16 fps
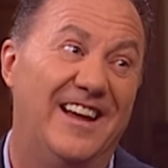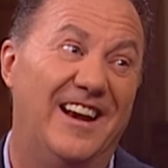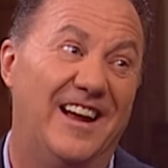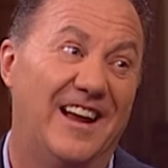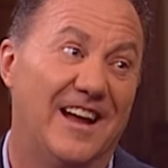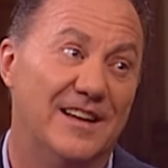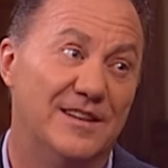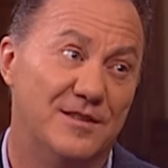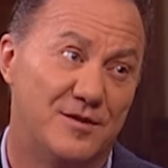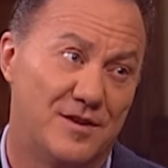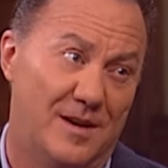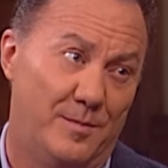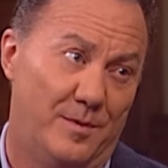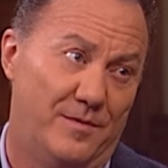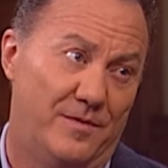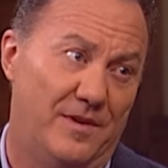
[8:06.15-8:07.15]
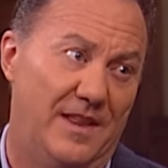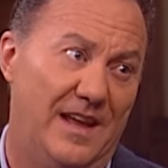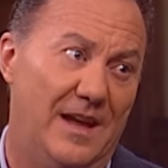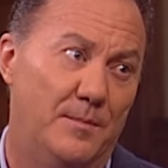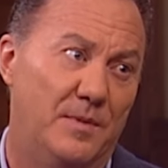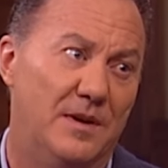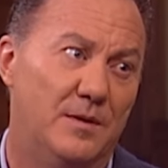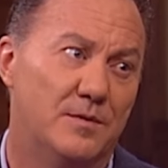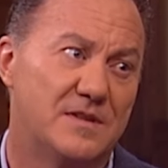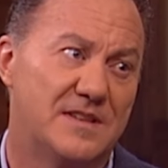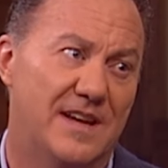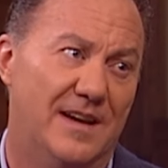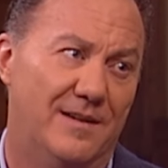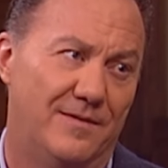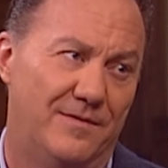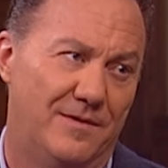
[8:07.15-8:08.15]
And I got in trouble for that, but it was
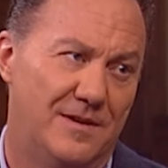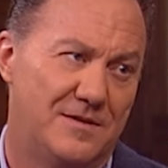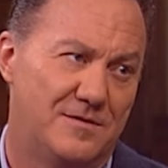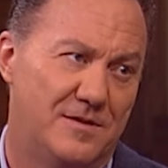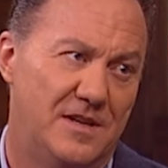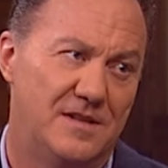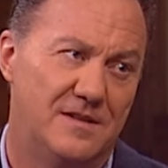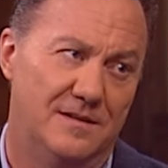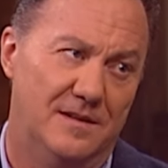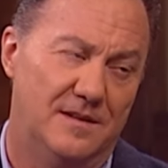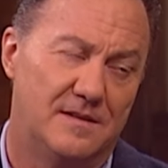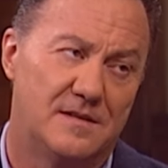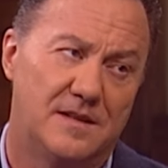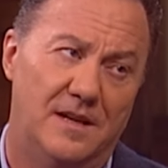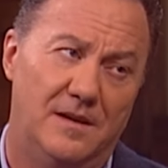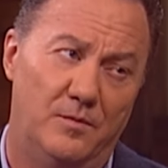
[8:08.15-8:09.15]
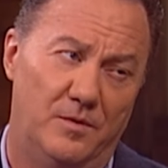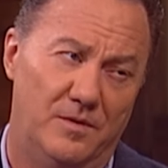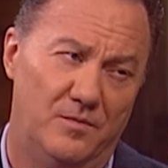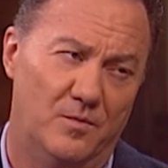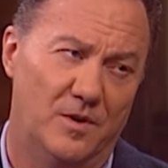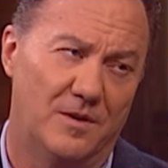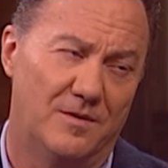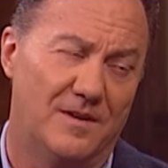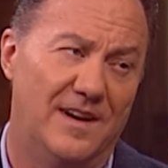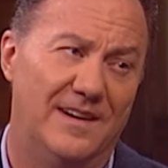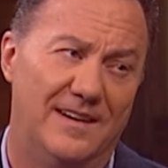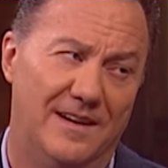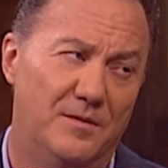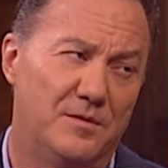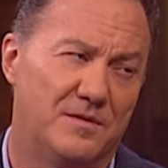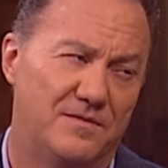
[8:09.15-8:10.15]
out of frustration that the skate wouldn't work right.
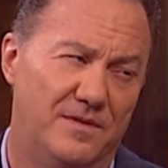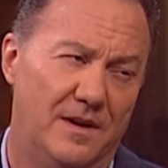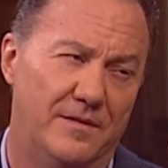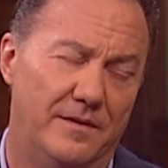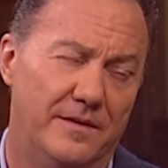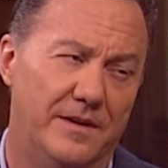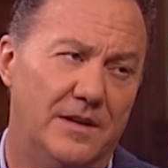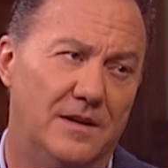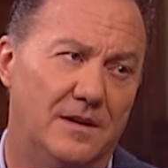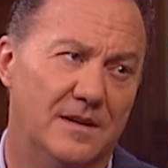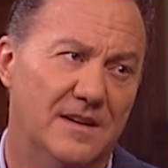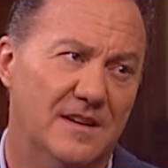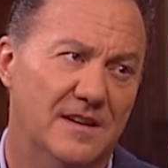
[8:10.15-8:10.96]
And I was very, very young.